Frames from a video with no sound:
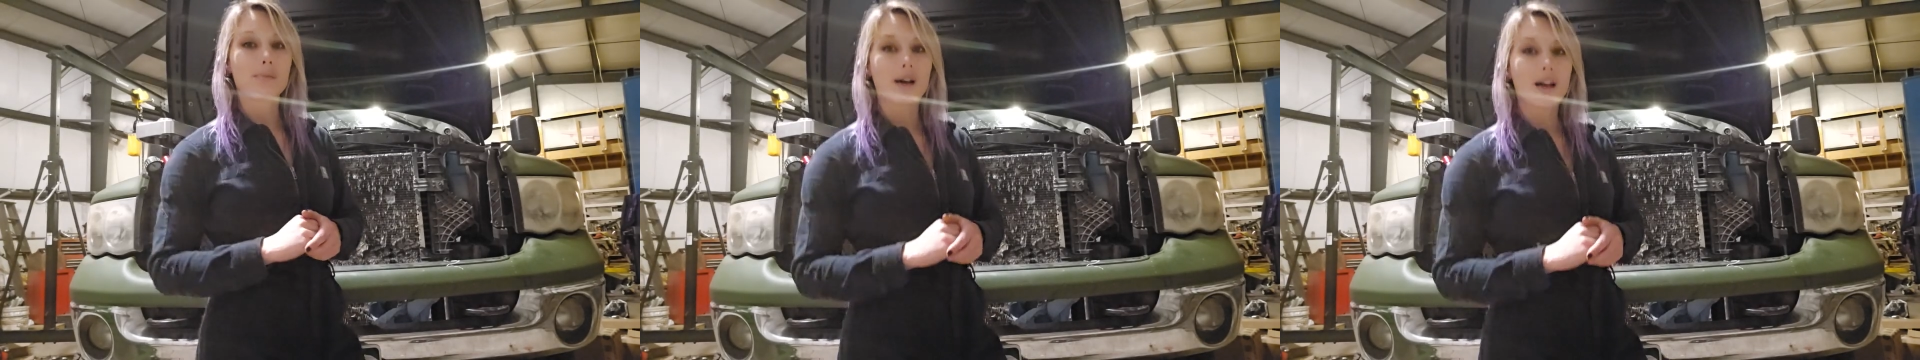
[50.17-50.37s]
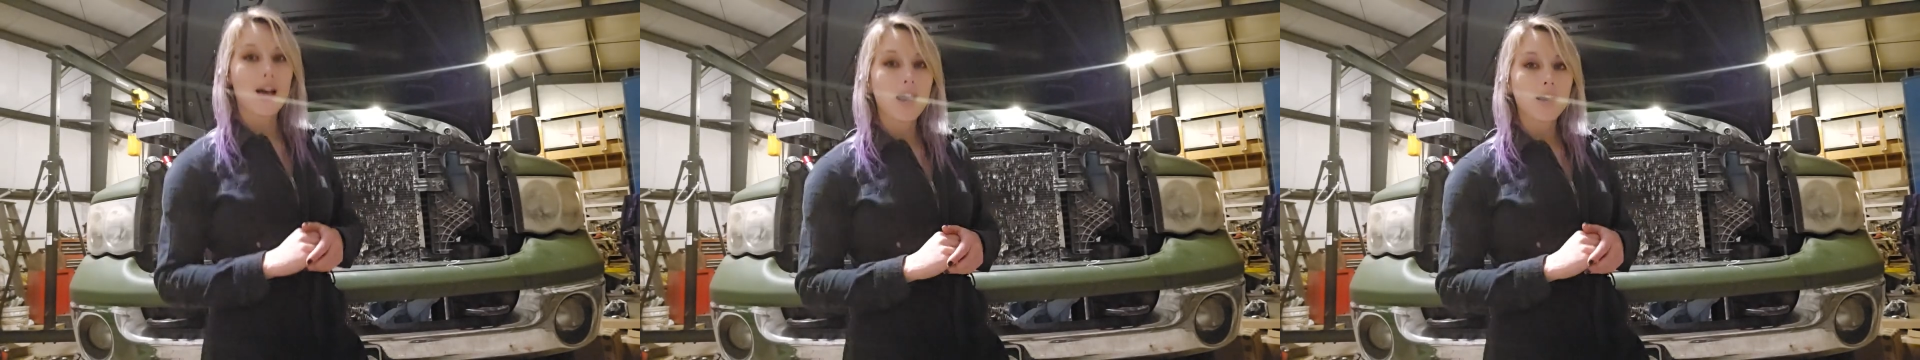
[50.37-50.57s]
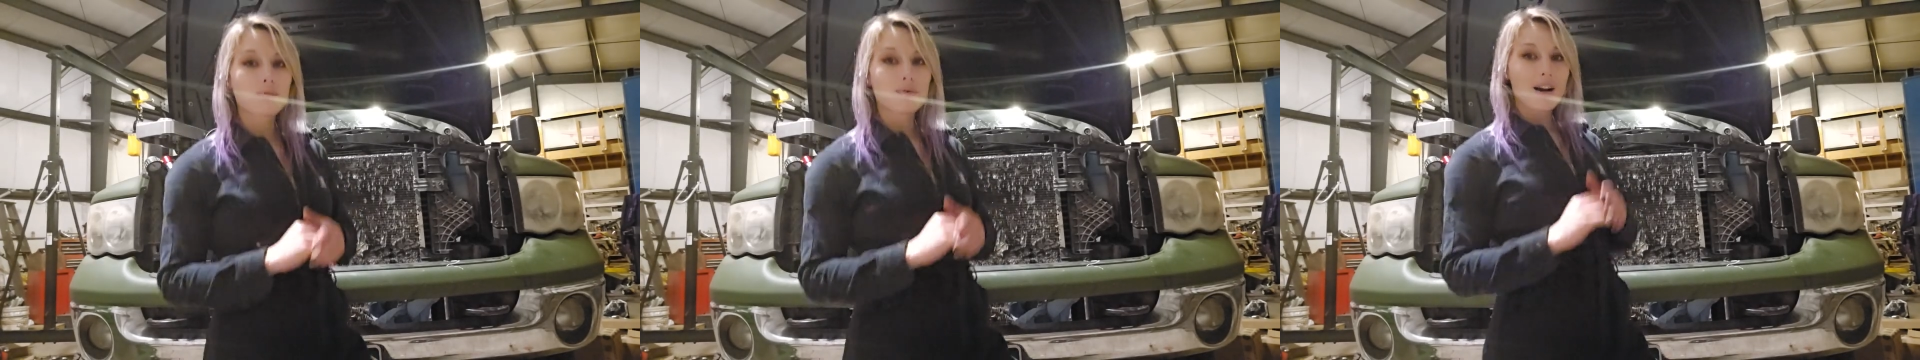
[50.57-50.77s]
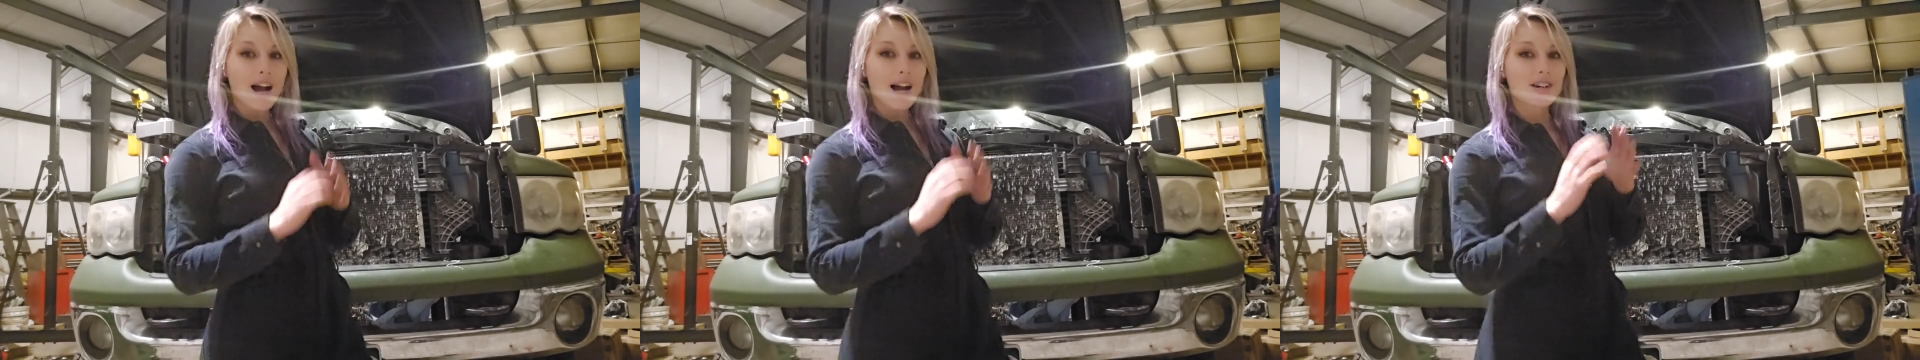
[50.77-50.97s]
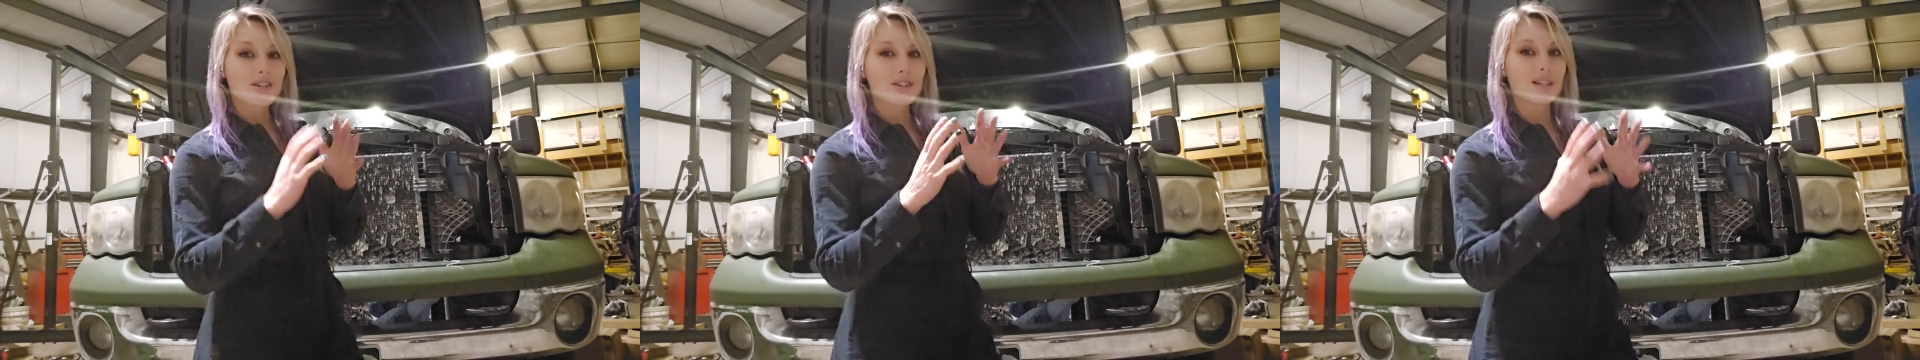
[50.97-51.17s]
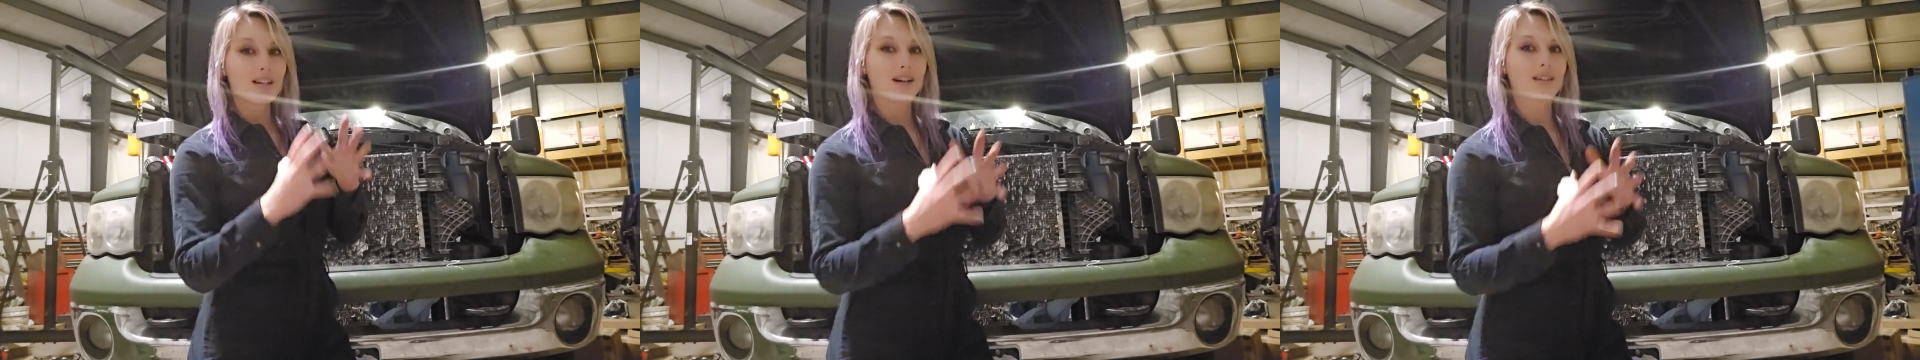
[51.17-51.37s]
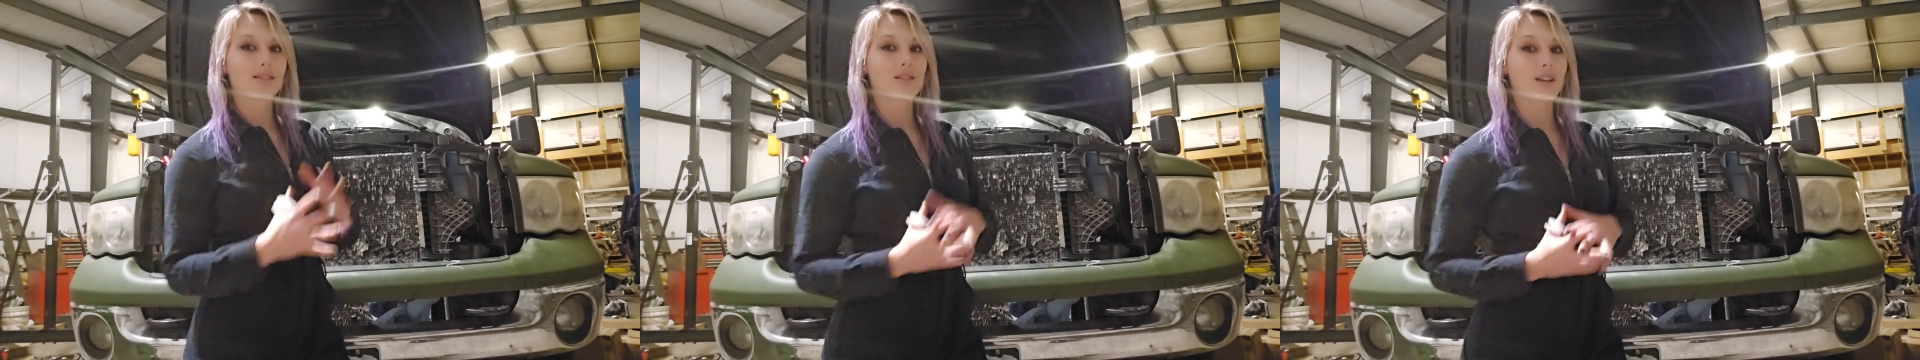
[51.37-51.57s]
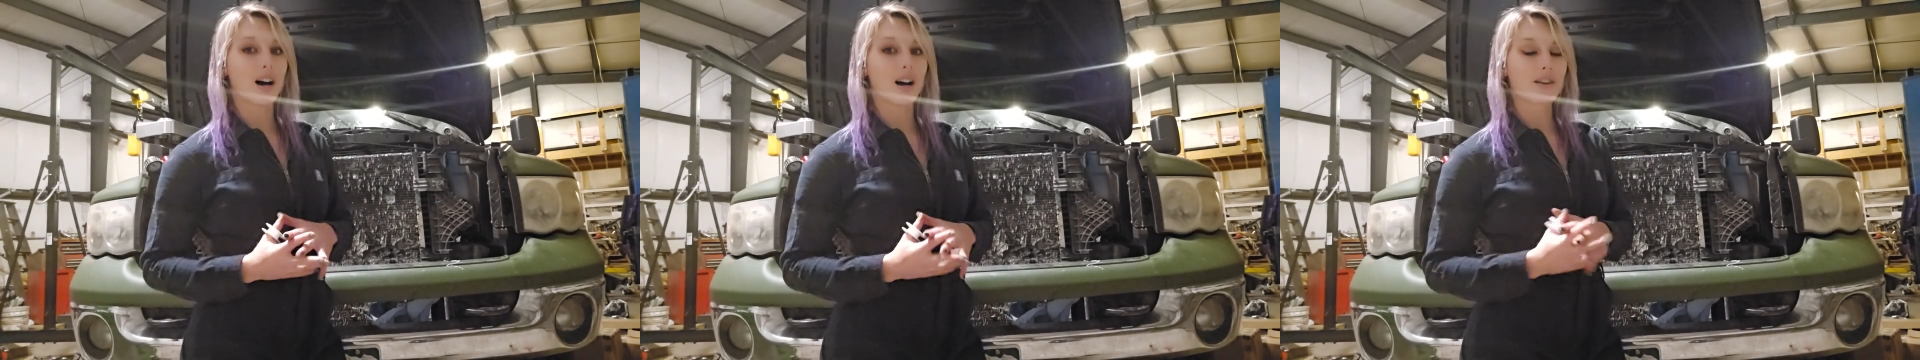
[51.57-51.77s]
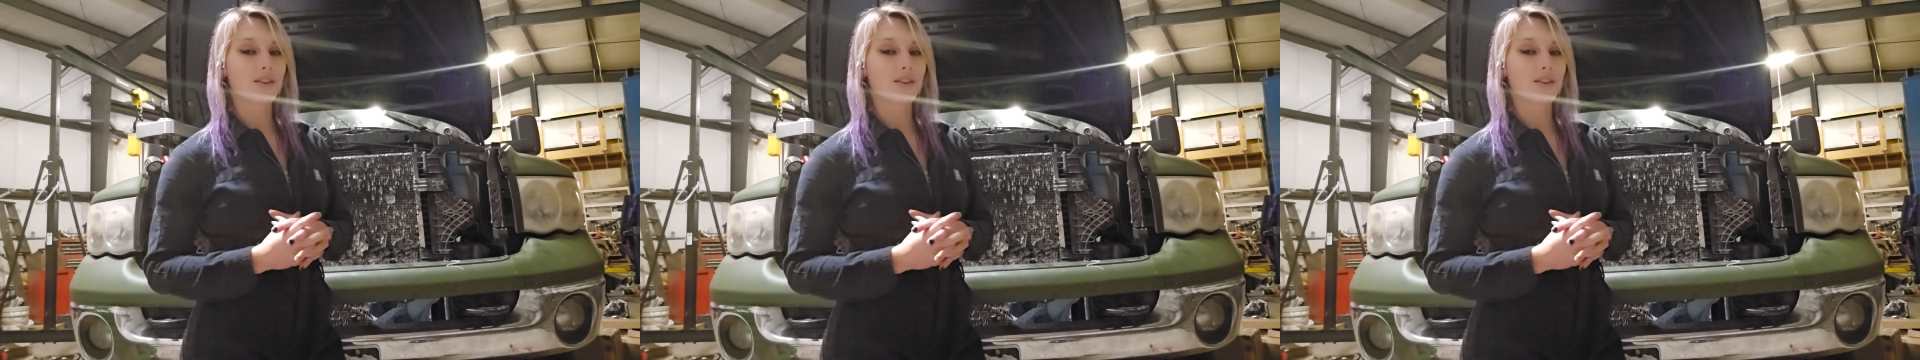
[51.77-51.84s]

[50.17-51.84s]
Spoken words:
my head were actually not stock.